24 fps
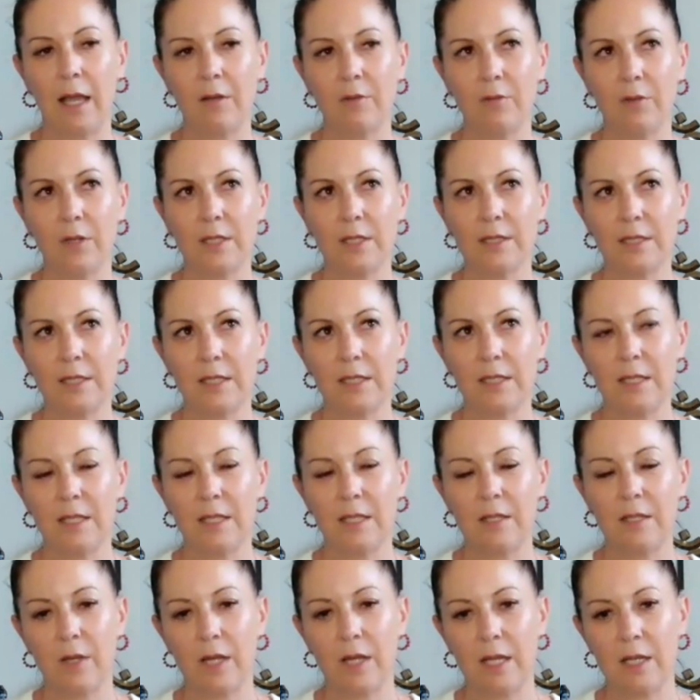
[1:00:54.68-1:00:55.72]
and resting
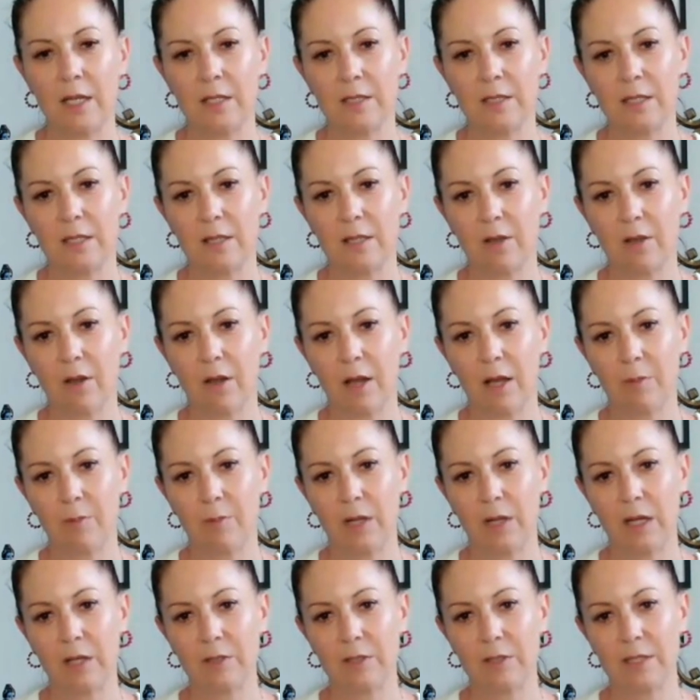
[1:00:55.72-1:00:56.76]
the awareness of the
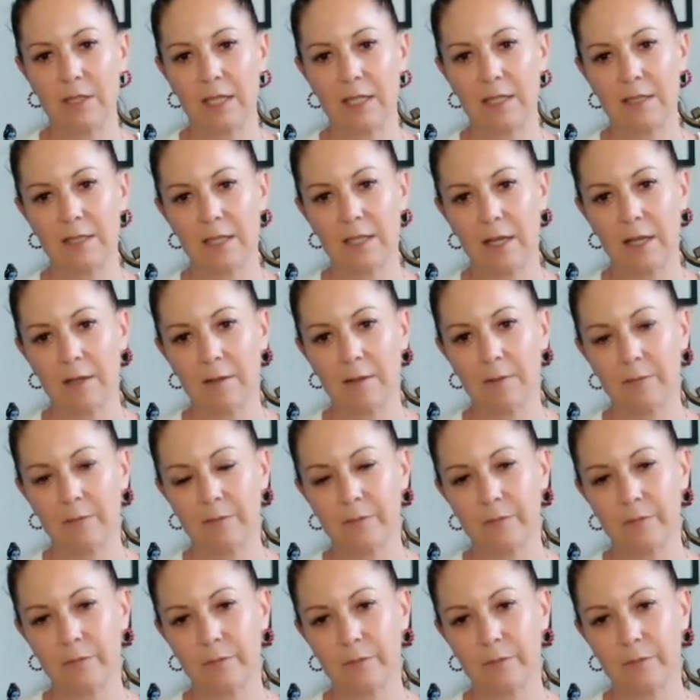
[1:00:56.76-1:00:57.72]
eyebrow center.